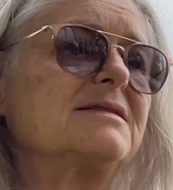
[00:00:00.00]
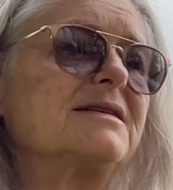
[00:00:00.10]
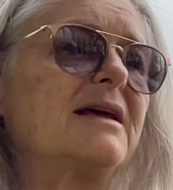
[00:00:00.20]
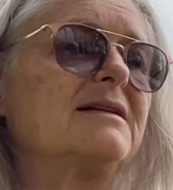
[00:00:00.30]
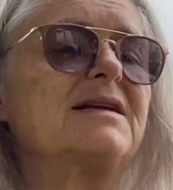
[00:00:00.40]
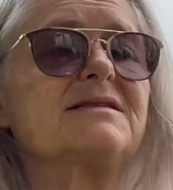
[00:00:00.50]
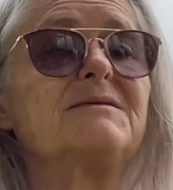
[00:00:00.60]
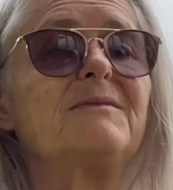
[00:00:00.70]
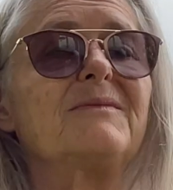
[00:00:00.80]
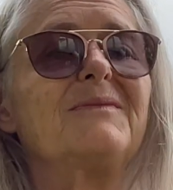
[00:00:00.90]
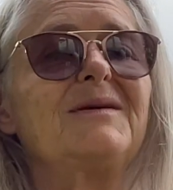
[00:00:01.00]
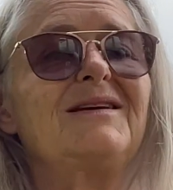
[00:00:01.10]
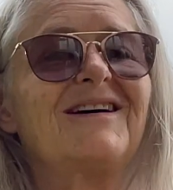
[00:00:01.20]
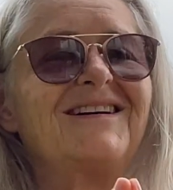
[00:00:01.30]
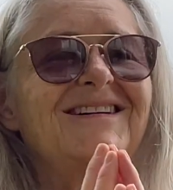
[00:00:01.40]
is that it doesn't, you
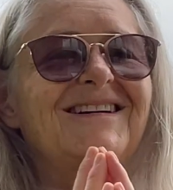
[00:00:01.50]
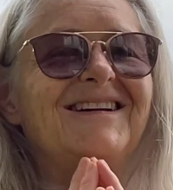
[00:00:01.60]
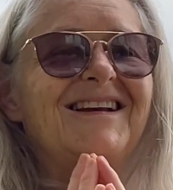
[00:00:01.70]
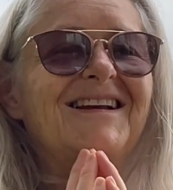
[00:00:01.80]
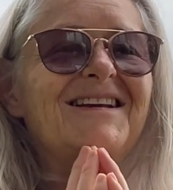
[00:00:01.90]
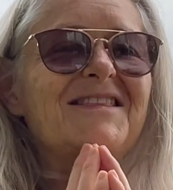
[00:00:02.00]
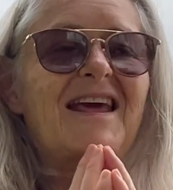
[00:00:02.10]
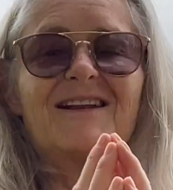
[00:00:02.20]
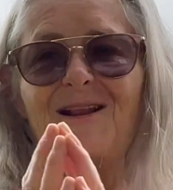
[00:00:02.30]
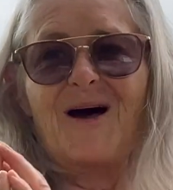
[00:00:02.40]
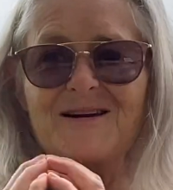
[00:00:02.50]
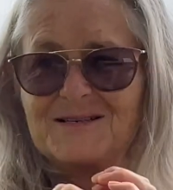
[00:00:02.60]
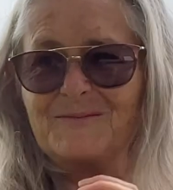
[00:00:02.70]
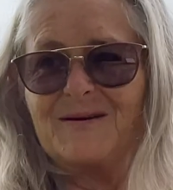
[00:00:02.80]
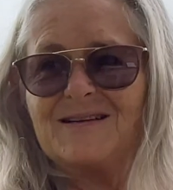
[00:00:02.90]
know, that
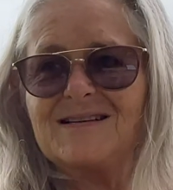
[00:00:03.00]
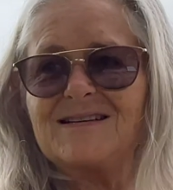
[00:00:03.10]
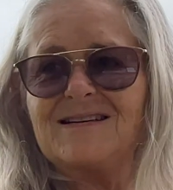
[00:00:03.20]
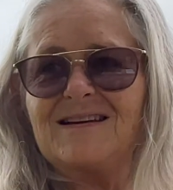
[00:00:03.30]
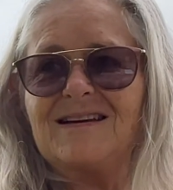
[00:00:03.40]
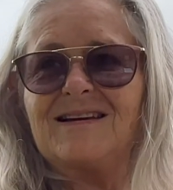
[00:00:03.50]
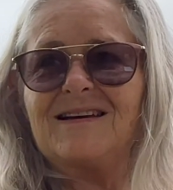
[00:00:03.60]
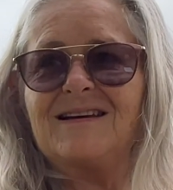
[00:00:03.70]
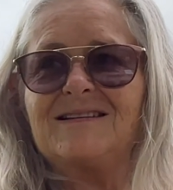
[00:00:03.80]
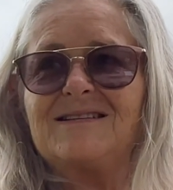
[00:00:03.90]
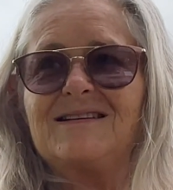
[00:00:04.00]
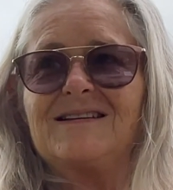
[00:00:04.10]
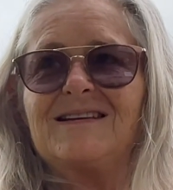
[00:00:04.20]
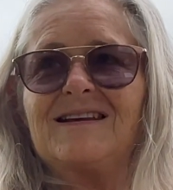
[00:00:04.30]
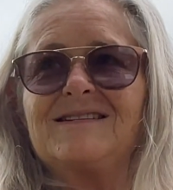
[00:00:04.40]
enlightenment,
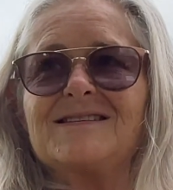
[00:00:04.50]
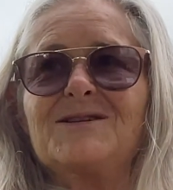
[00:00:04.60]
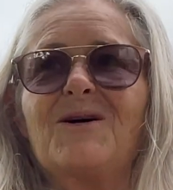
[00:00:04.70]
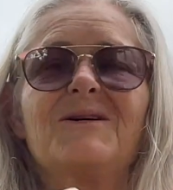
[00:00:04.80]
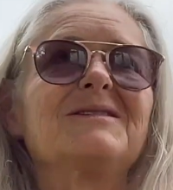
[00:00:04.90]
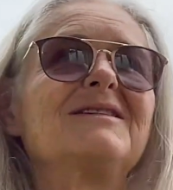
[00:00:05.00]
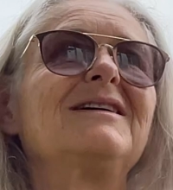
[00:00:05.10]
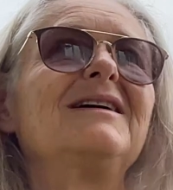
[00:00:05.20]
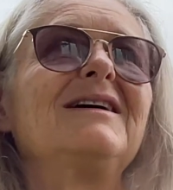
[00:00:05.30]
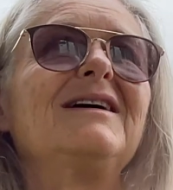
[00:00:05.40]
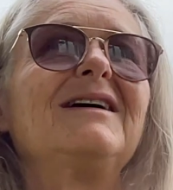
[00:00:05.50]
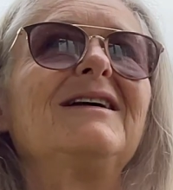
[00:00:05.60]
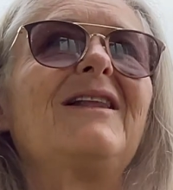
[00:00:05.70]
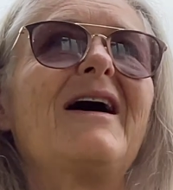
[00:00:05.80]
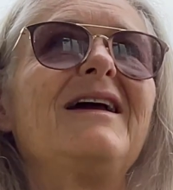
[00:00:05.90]
it's not
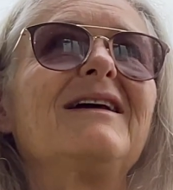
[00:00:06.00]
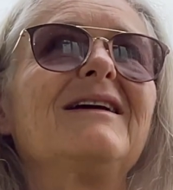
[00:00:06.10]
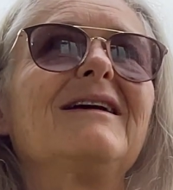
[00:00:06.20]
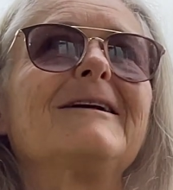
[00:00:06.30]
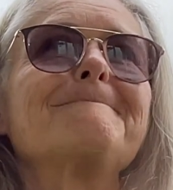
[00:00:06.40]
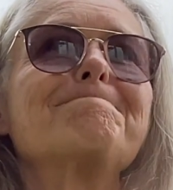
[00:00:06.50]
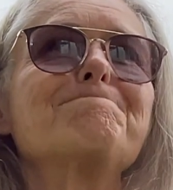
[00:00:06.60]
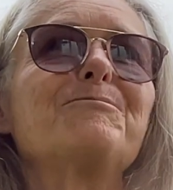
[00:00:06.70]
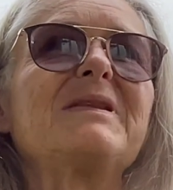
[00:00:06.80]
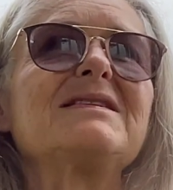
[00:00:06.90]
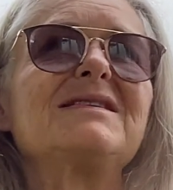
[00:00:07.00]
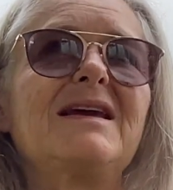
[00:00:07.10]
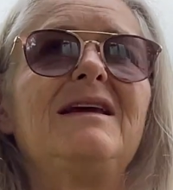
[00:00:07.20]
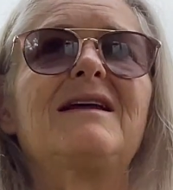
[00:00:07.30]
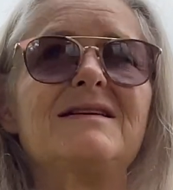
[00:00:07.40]
like
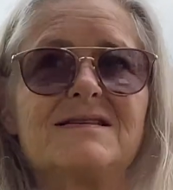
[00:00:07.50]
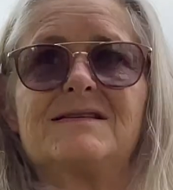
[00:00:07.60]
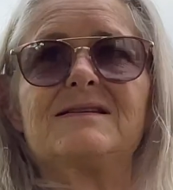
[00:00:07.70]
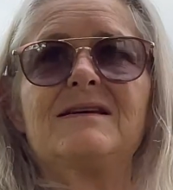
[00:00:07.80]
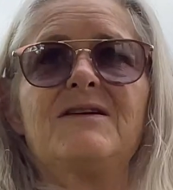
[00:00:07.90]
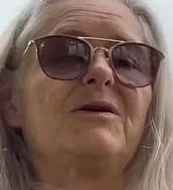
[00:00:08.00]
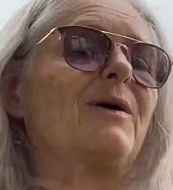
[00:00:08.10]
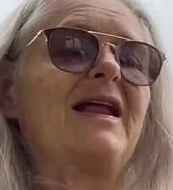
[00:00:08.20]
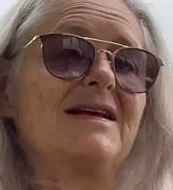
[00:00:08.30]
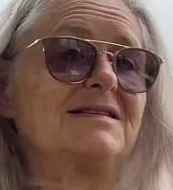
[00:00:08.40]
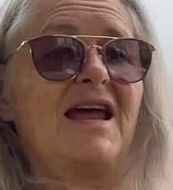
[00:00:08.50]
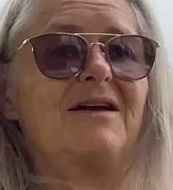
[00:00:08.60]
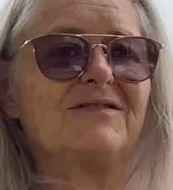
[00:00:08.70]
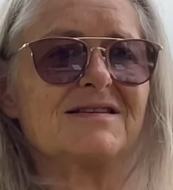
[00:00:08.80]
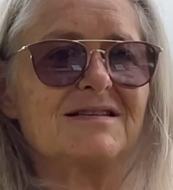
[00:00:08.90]
seen as everyone has to
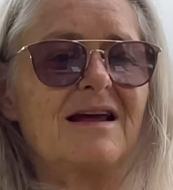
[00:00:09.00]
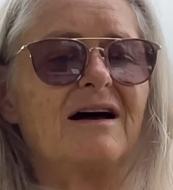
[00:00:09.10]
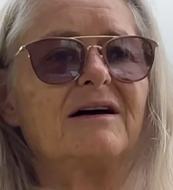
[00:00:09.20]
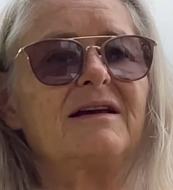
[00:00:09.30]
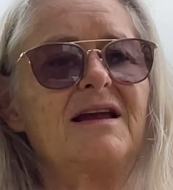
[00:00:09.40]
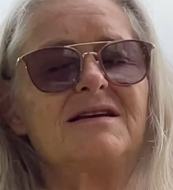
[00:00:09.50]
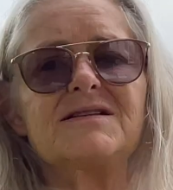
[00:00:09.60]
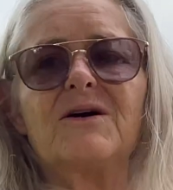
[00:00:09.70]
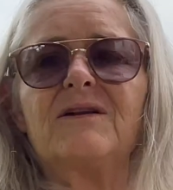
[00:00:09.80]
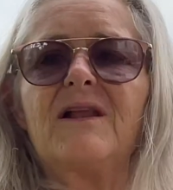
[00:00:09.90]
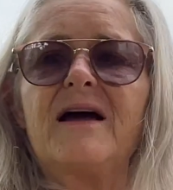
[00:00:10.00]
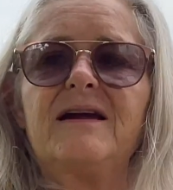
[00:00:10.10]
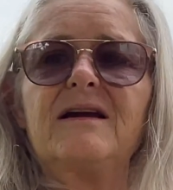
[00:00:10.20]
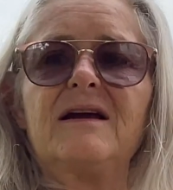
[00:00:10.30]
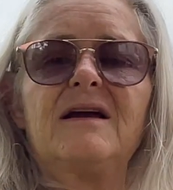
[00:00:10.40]
have this now. He's not
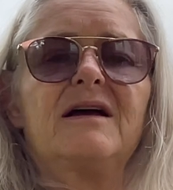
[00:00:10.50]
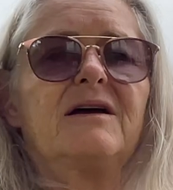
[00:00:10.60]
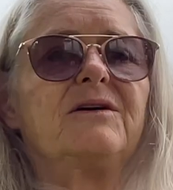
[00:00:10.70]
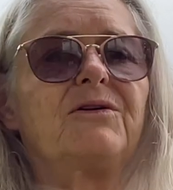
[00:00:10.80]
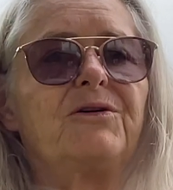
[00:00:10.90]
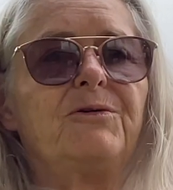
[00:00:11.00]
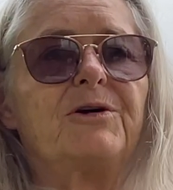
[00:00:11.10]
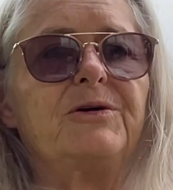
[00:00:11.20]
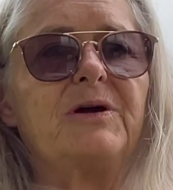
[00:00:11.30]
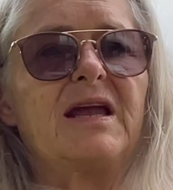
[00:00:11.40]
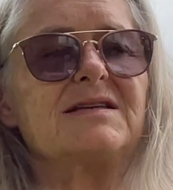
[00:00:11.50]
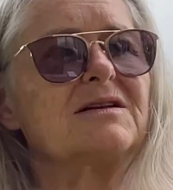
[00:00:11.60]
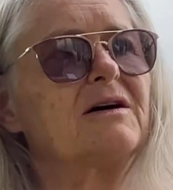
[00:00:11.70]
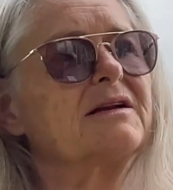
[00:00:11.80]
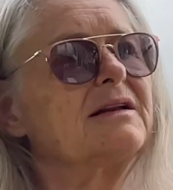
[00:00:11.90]
like a guru. He's
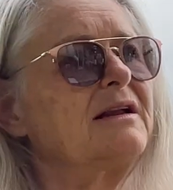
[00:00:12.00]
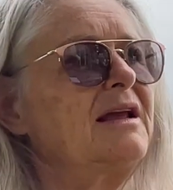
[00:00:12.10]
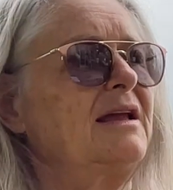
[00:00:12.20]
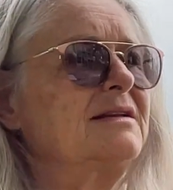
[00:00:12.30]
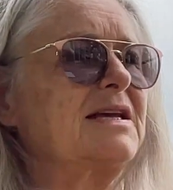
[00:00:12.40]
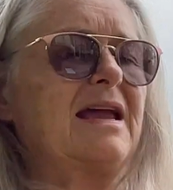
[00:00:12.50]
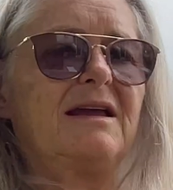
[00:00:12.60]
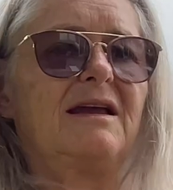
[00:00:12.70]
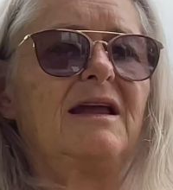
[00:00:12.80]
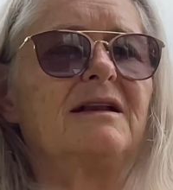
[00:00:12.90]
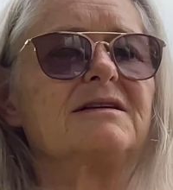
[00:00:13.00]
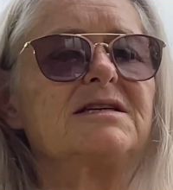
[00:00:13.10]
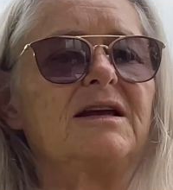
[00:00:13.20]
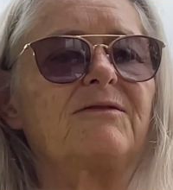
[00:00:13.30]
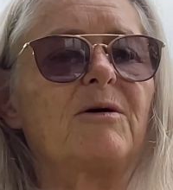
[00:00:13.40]
not taking
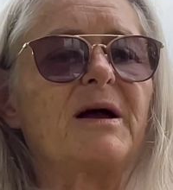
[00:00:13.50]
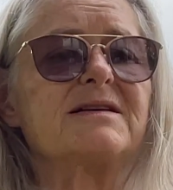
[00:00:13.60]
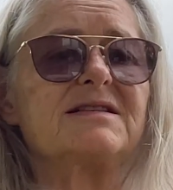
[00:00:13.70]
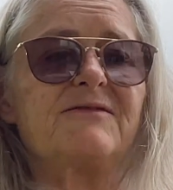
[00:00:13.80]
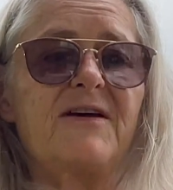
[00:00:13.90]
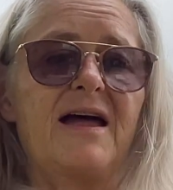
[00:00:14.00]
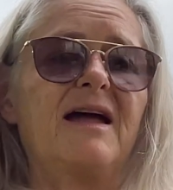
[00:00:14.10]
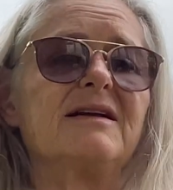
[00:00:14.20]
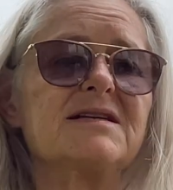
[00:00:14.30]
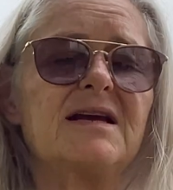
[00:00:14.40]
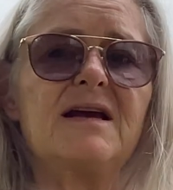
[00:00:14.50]
energy from us. In fact,